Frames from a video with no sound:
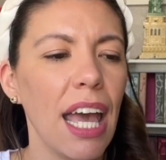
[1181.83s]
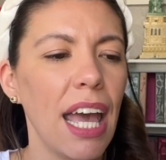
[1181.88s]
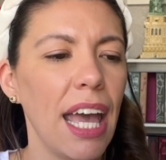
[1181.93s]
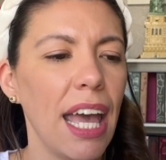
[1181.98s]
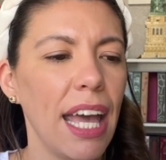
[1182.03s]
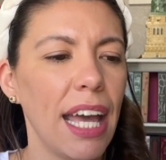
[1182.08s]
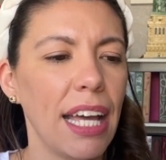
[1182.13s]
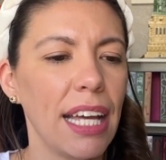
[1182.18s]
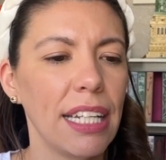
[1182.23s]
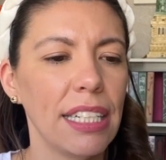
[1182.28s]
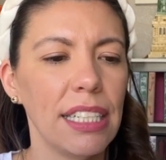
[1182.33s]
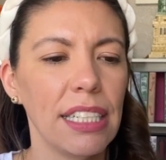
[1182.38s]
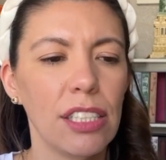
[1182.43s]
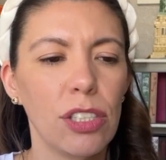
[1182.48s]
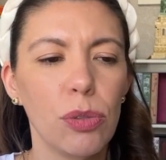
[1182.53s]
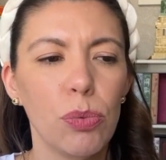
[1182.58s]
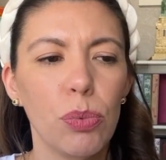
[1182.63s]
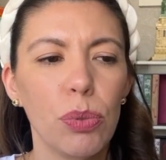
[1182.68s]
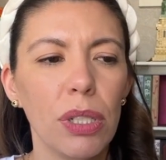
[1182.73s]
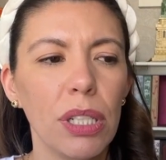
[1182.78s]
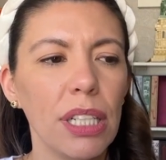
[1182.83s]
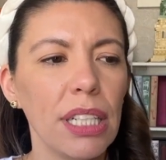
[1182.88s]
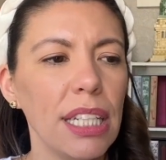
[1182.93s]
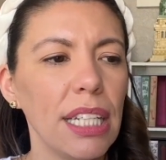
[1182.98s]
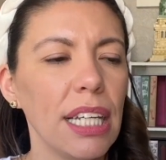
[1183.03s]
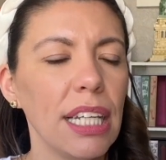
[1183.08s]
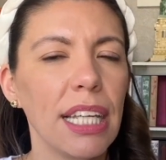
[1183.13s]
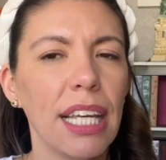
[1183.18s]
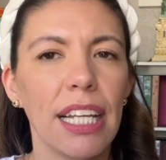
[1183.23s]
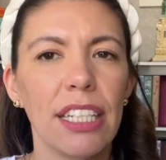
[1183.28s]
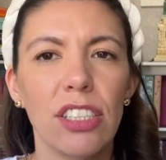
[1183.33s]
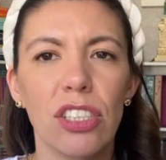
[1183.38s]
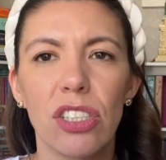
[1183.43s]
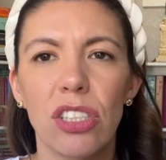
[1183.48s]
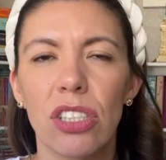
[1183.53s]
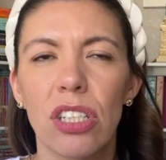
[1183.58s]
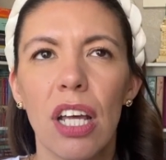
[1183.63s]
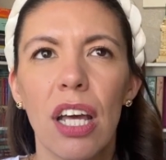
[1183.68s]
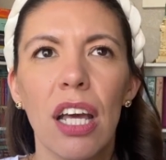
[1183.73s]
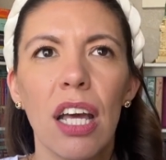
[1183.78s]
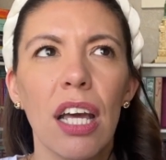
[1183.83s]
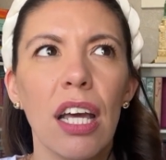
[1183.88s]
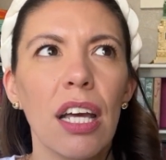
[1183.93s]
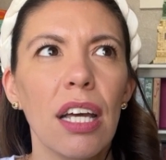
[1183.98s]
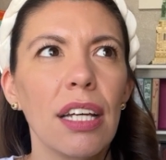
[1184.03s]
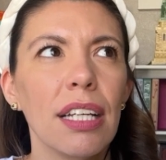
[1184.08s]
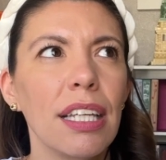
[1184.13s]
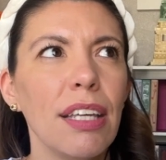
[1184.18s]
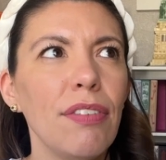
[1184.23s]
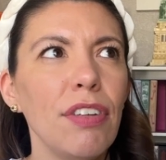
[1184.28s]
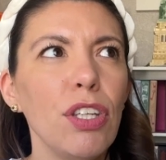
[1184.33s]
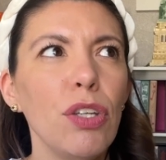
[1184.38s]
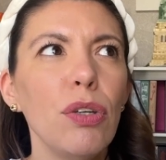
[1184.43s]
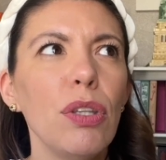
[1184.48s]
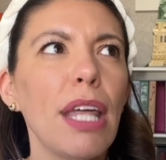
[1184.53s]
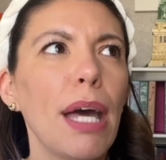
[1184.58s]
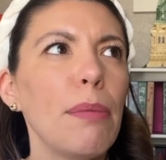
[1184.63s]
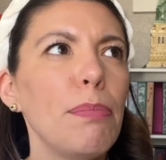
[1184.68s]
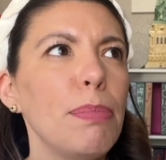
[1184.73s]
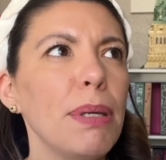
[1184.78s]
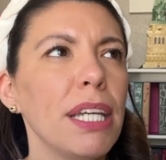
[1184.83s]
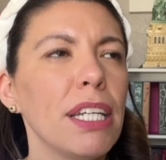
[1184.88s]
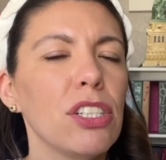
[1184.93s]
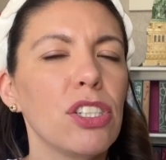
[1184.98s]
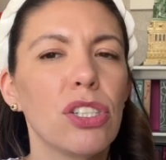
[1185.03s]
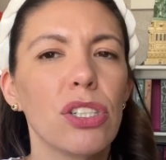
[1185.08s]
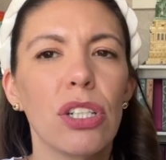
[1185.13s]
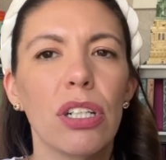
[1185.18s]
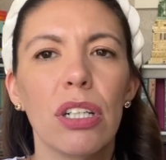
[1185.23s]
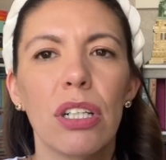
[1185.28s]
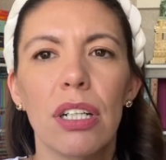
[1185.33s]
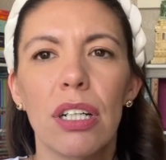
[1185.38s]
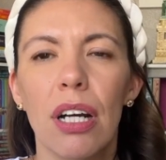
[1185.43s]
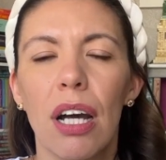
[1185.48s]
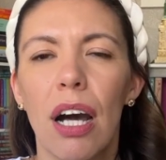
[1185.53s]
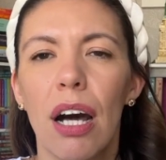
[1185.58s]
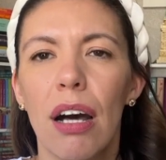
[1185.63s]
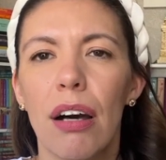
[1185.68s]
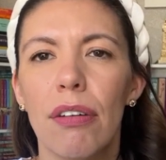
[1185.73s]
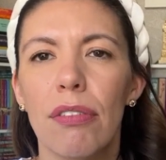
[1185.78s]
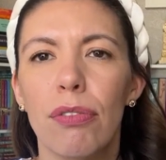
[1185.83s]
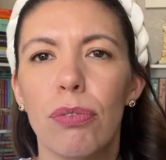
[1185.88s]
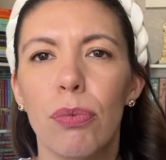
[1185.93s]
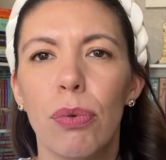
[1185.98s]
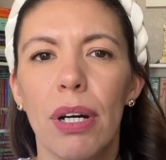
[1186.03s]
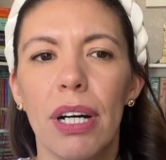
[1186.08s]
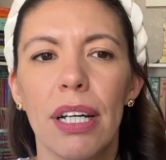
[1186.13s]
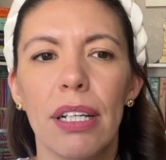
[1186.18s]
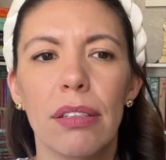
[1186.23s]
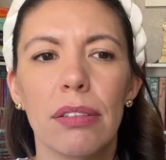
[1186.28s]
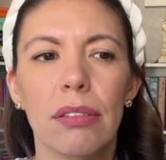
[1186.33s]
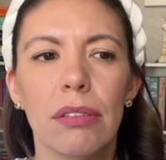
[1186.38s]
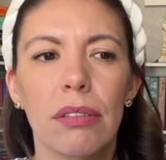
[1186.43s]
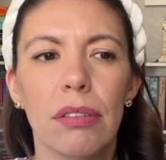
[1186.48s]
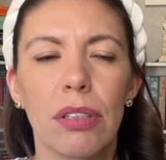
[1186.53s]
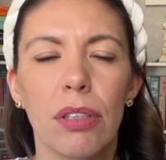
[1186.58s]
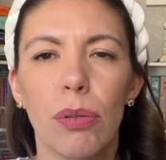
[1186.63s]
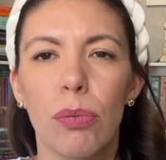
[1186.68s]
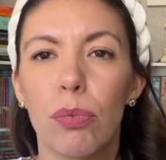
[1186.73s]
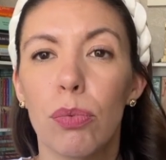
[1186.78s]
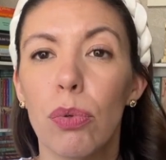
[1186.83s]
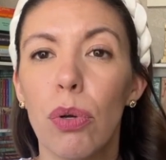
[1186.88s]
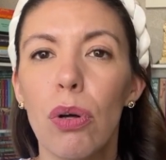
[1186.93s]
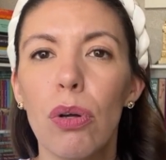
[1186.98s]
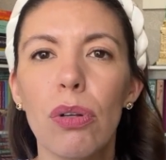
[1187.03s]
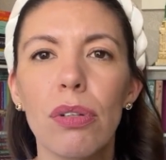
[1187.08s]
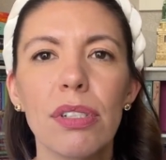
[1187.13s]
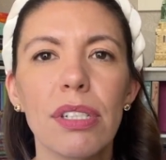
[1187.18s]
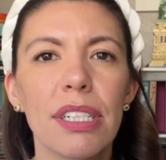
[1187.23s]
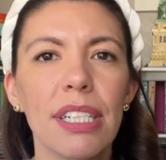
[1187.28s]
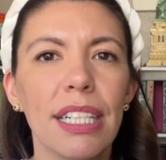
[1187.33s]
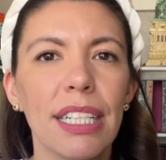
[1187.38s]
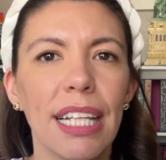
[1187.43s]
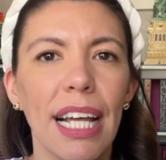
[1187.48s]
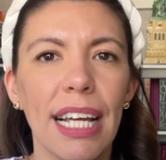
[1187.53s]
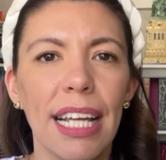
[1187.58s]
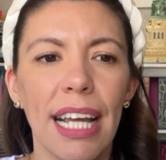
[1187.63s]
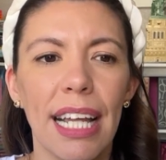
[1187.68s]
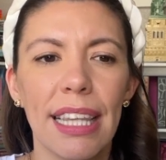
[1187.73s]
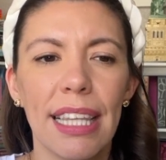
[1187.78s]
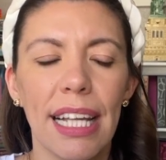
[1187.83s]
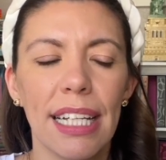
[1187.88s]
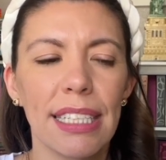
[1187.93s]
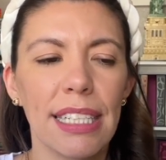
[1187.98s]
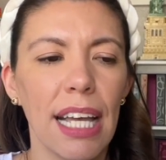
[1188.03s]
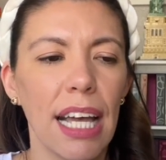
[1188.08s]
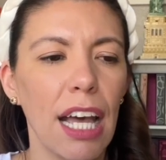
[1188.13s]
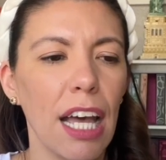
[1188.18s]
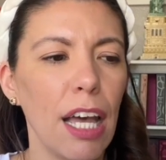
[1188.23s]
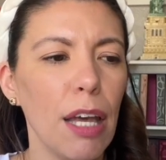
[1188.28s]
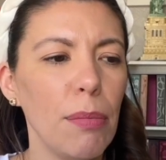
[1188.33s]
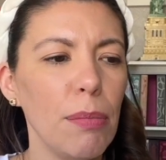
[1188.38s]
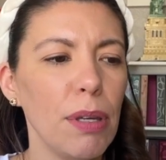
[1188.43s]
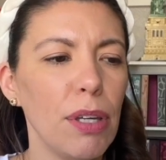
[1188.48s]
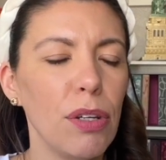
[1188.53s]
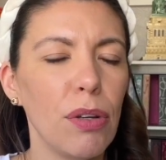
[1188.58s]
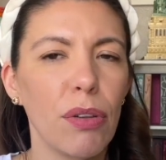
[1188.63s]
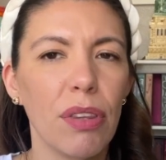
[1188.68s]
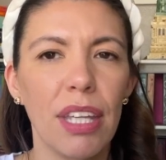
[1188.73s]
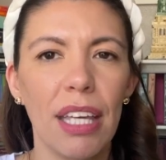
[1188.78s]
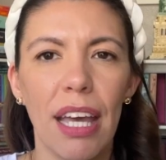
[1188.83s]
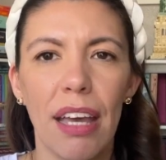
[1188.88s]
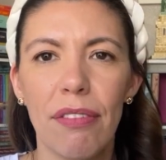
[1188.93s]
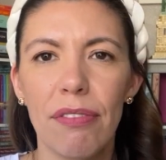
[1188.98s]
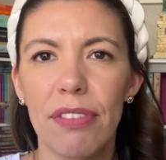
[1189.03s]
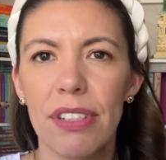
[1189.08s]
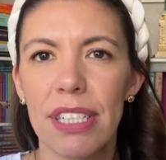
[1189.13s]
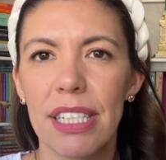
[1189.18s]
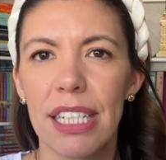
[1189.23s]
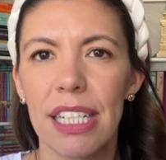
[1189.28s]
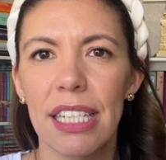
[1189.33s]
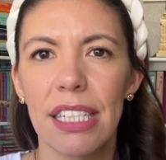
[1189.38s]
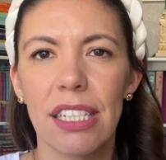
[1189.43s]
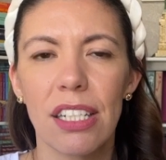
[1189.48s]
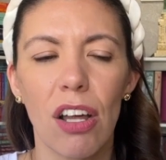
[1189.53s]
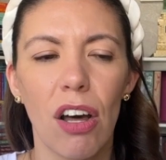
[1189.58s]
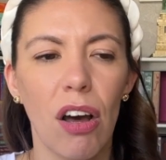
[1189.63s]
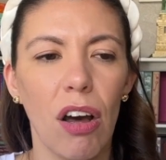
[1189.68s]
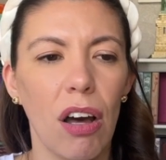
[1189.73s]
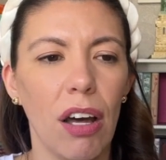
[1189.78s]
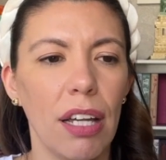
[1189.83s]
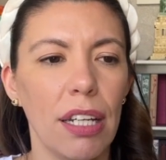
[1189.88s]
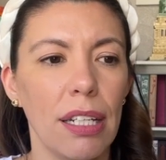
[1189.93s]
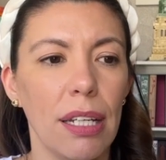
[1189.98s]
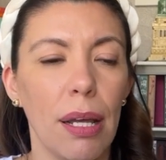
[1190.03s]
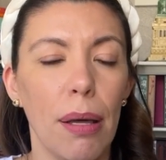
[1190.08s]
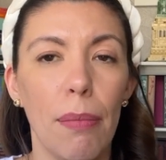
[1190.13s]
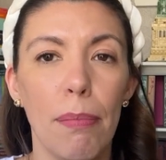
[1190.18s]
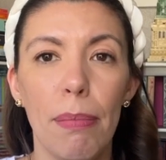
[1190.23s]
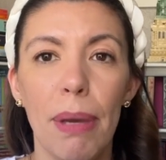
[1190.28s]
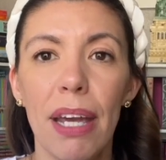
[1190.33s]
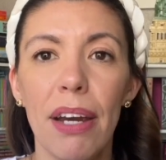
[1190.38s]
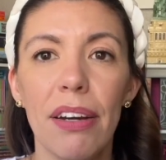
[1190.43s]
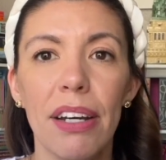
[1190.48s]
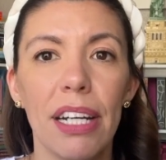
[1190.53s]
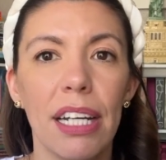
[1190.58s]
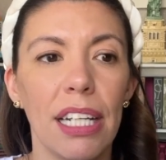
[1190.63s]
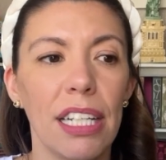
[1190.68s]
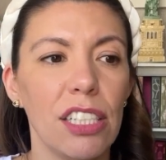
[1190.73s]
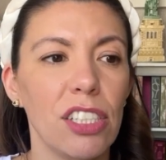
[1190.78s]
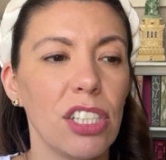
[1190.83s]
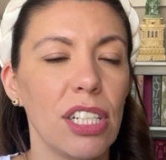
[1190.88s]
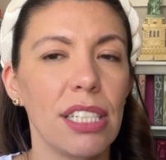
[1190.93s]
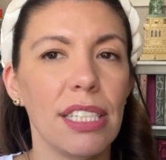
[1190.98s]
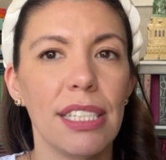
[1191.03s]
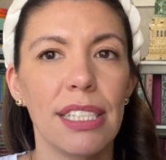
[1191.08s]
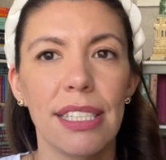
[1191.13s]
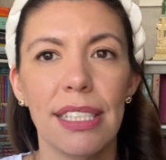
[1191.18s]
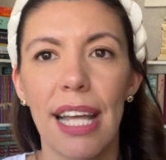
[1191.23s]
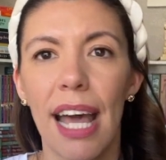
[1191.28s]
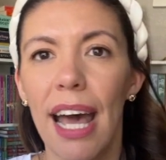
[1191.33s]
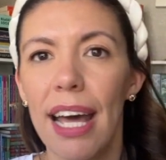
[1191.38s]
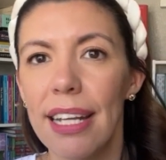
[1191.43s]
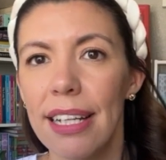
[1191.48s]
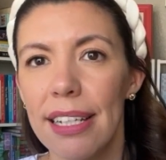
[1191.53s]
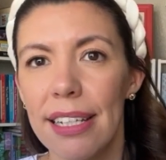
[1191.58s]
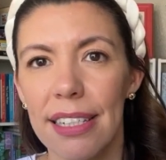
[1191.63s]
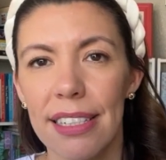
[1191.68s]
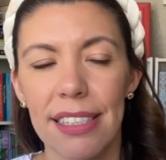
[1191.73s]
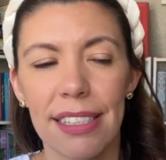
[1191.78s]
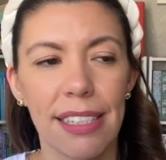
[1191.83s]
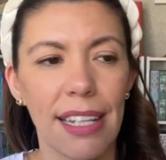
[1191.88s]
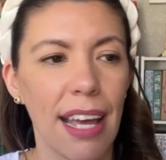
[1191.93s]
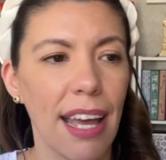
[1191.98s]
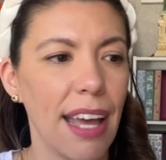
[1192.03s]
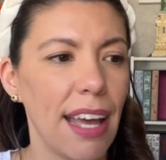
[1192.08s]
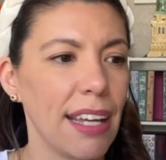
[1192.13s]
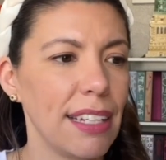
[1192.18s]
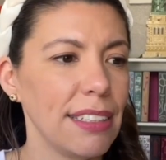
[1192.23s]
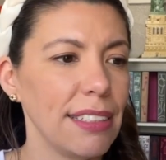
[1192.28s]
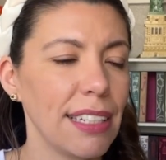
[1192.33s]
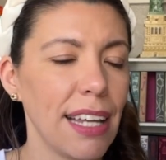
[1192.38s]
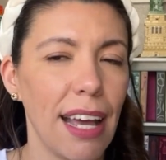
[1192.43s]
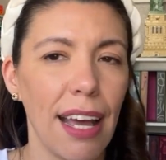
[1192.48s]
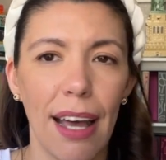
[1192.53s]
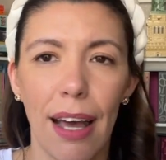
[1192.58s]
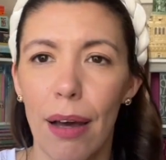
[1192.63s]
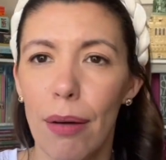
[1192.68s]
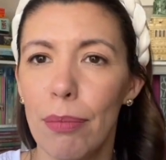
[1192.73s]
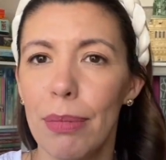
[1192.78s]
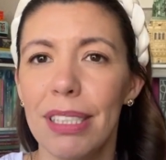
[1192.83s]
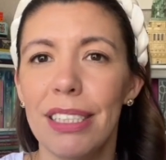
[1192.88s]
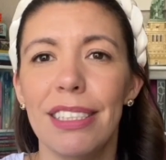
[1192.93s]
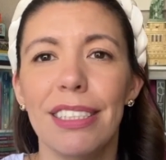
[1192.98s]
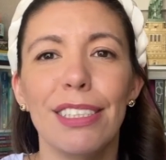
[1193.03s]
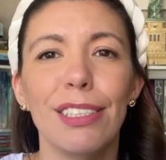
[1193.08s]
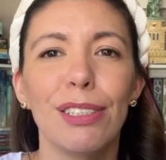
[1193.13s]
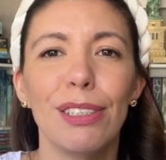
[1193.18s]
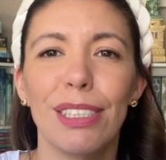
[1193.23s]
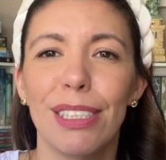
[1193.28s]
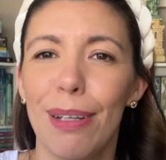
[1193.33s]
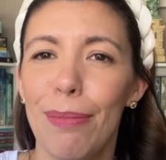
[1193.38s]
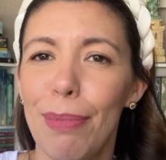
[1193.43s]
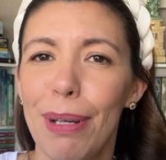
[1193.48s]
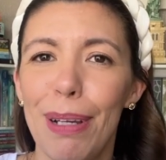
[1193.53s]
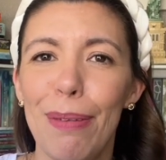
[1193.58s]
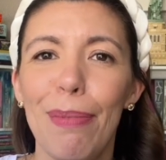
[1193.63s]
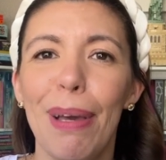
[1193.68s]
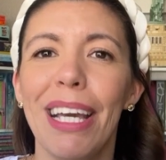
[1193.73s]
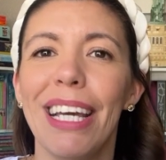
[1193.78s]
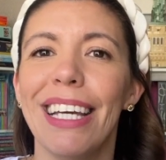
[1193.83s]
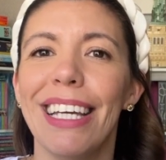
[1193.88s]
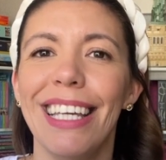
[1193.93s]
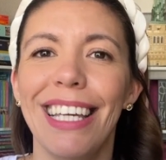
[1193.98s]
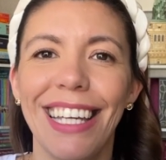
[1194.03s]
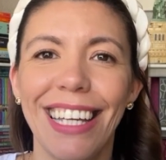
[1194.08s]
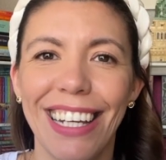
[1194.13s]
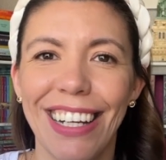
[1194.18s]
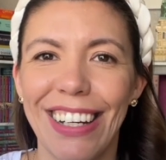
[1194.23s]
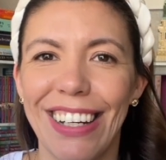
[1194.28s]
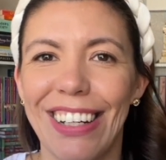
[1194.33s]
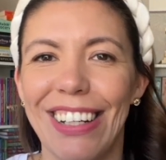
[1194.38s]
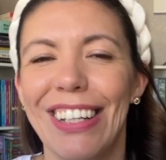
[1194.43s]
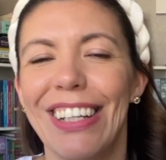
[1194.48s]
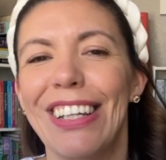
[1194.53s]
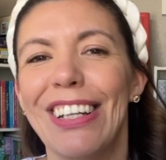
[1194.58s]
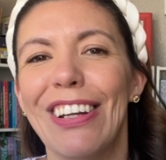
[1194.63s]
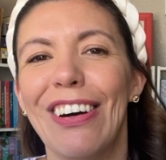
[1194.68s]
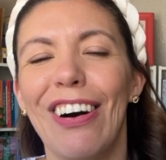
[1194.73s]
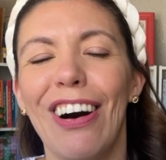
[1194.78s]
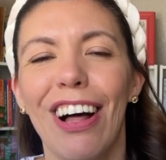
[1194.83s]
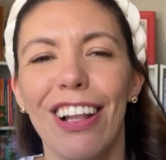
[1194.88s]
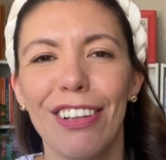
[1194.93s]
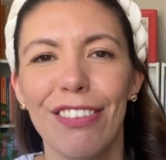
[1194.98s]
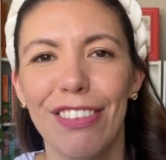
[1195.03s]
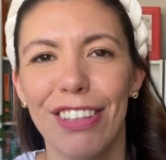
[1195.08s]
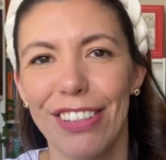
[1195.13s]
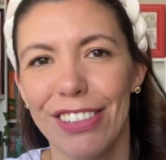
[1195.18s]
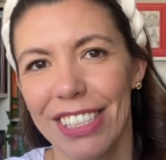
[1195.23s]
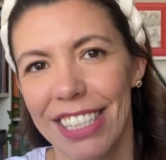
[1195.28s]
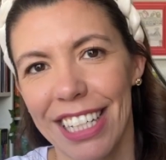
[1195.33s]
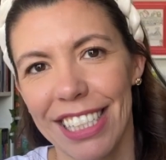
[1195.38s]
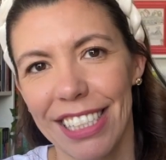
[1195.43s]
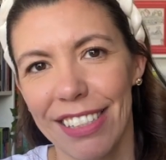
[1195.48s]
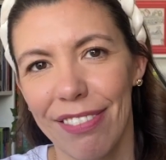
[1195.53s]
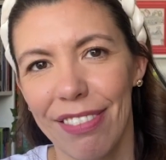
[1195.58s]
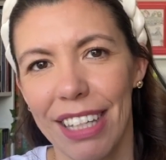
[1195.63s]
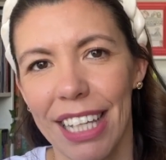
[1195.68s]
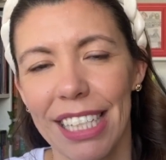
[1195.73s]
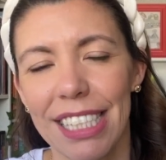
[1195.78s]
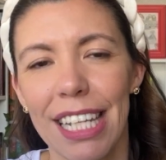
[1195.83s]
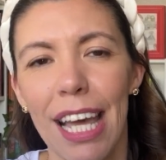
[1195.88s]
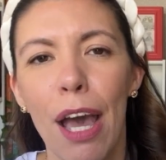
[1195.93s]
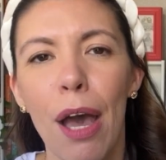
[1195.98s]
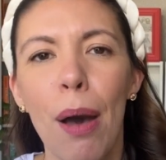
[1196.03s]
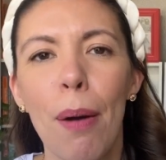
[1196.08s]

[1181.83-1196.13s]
And it's really, again, just giving you that picture of what the roles look like at that time, you know, the emphasis on marriage and status and how much does somebody make a year, you know, all of those kinds of things.